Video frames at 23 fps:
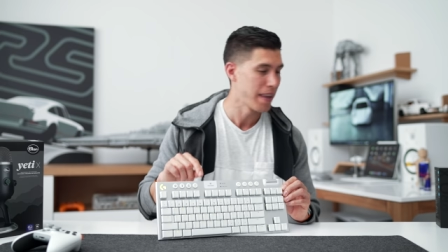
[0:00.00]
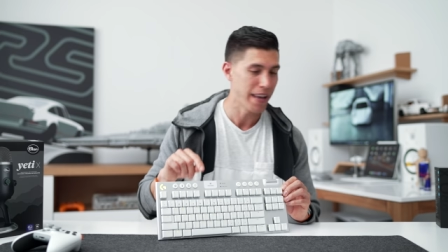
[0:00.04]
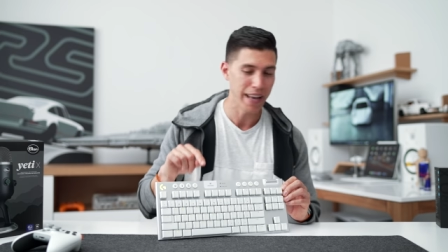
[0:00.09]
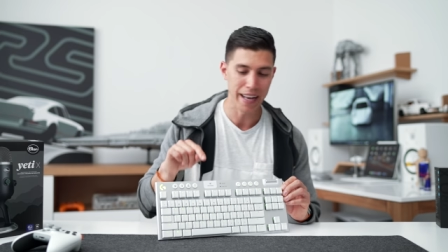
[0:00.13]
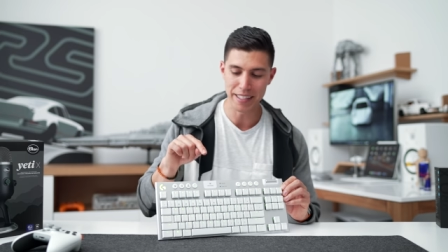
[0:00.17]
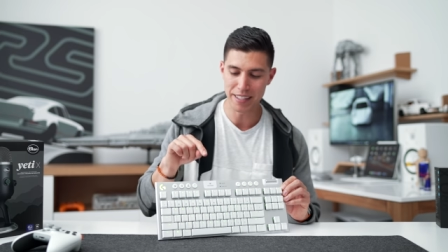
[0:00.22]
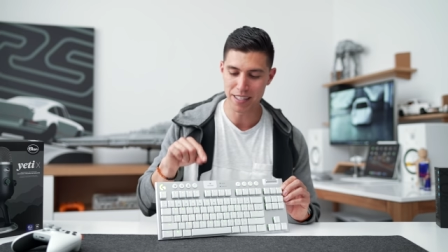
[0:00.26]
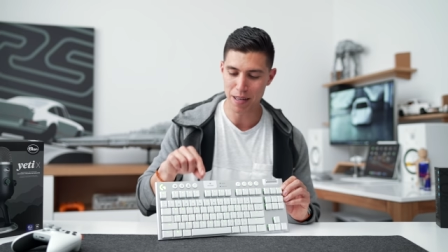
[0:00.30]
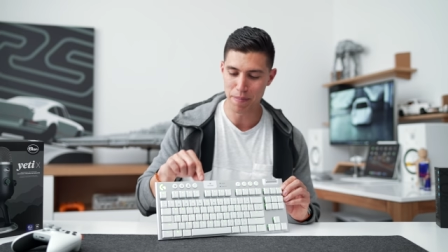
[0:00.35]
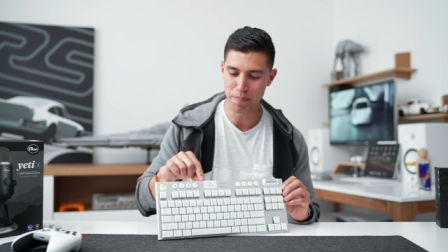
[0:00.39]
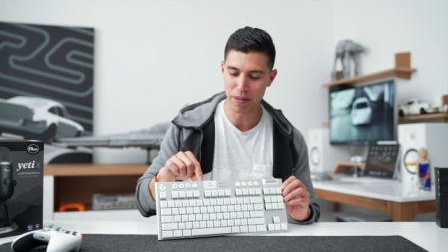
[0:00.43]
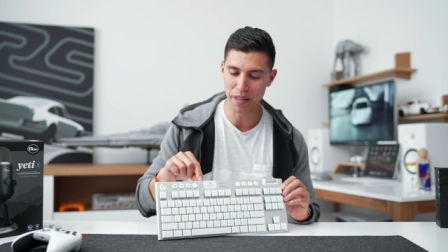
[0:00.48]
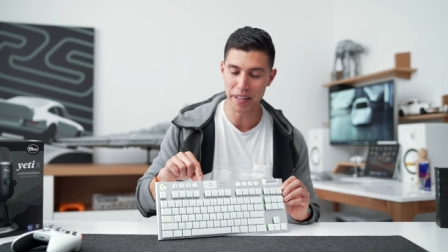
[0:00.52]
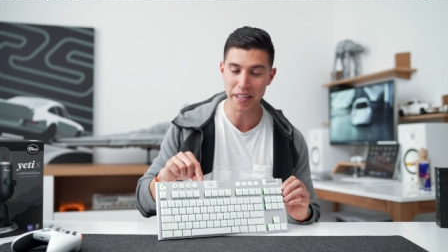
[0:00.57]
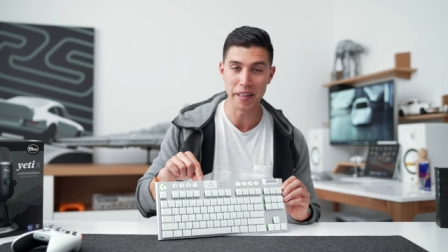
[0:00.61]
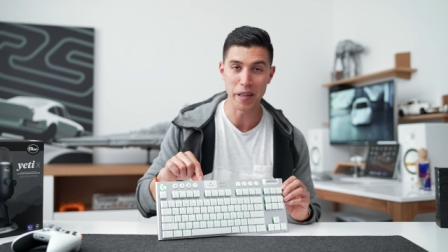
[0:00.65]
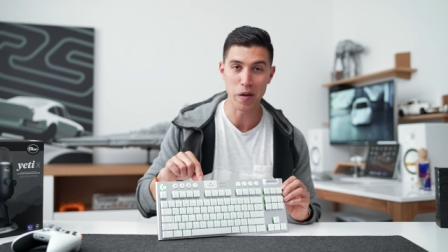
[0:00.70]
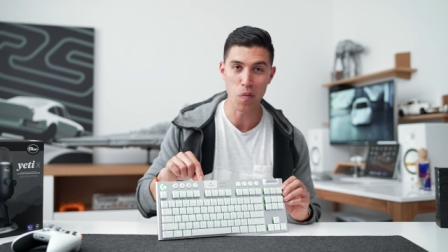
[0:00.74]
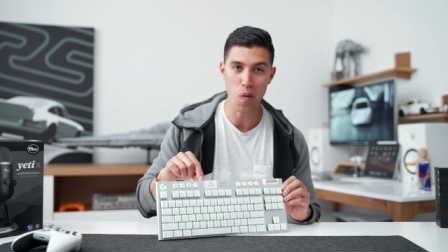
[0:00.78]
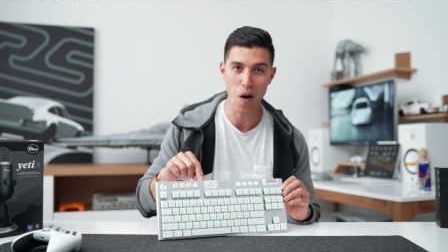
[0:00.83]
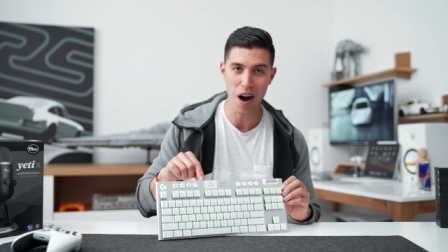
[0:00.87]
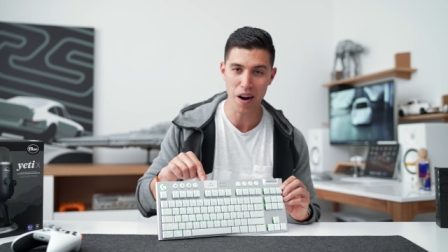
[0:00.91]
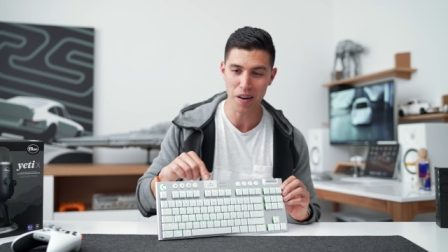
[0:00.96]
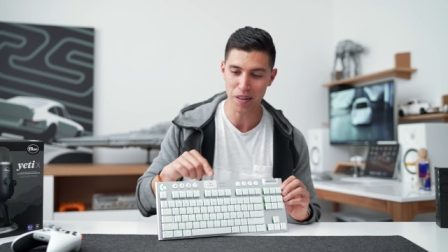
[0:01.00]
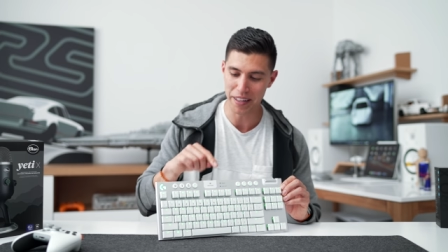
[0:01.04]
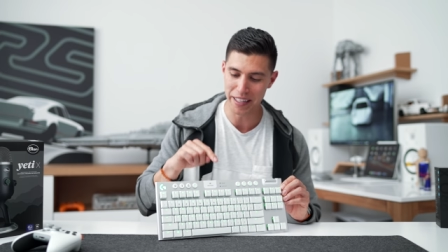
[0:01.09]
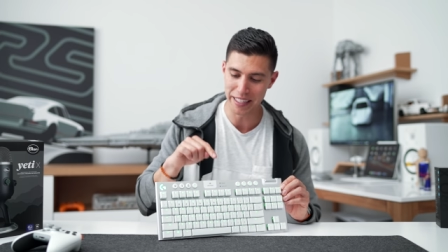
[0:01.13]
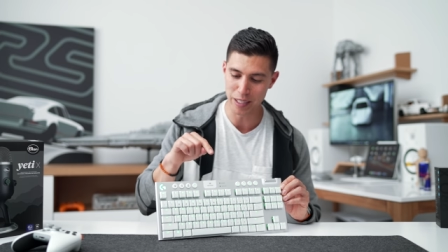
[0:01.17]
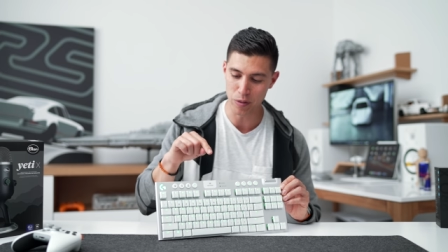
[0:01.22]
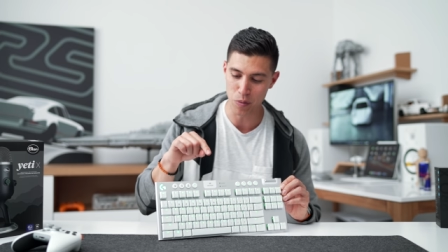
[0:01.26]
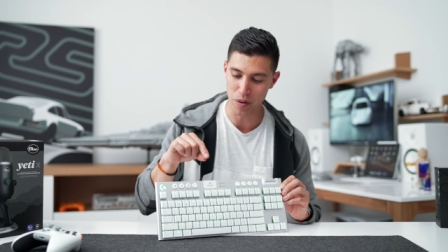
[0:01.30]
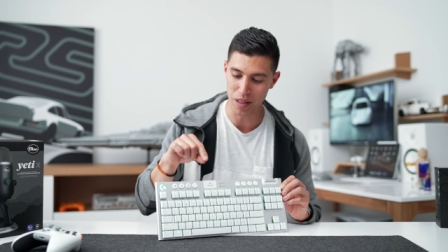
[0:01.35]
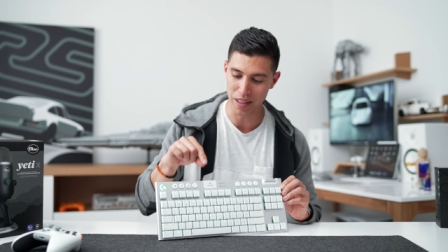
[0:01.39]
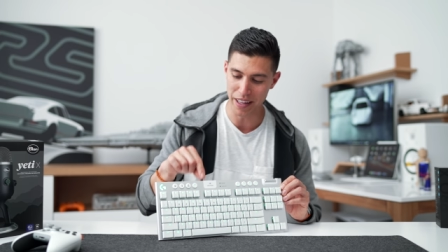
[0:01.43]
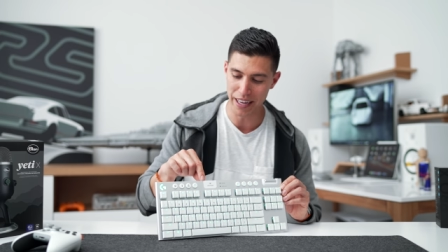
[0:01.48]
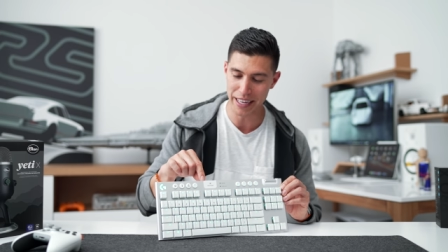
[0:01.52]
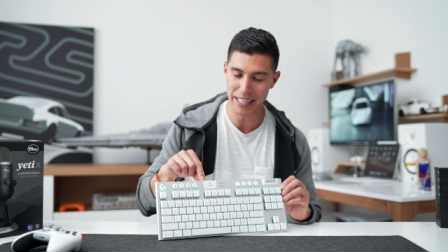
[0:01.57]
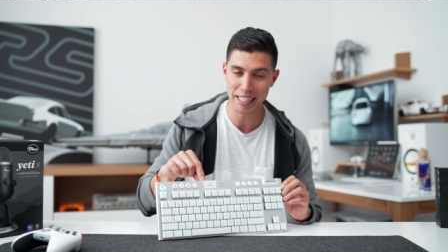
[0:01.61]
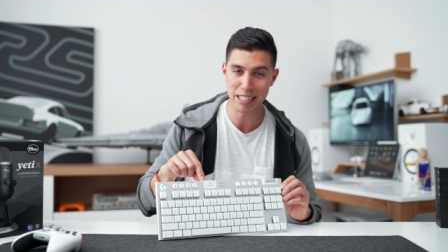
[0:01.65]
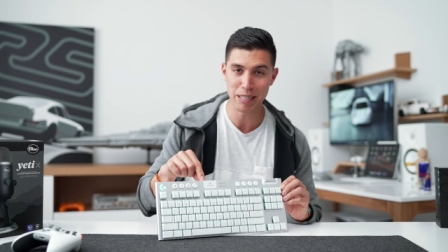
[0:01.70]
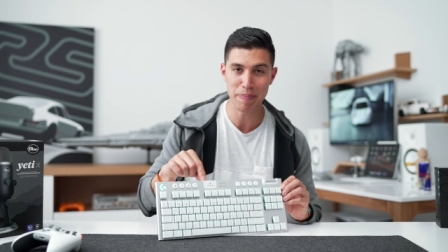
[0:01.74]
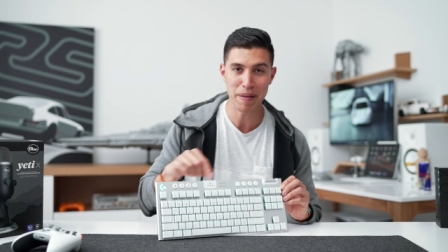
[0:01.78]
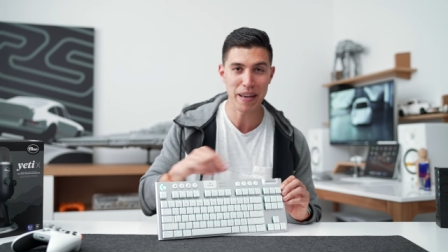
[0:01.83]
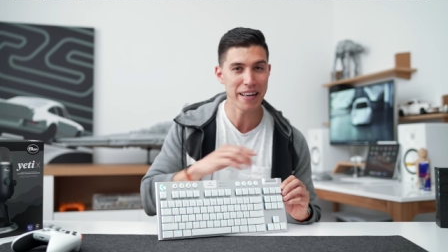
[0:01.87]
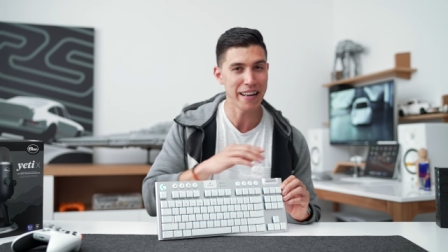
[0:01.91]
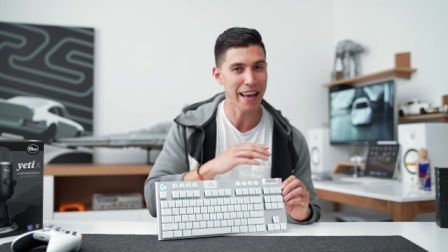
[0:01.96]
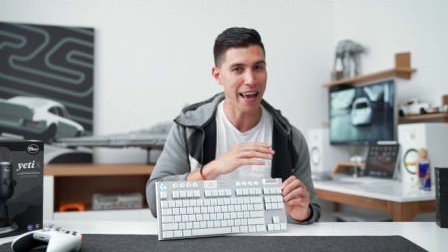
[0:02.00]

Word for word: It's completely wireless with Lightspeed,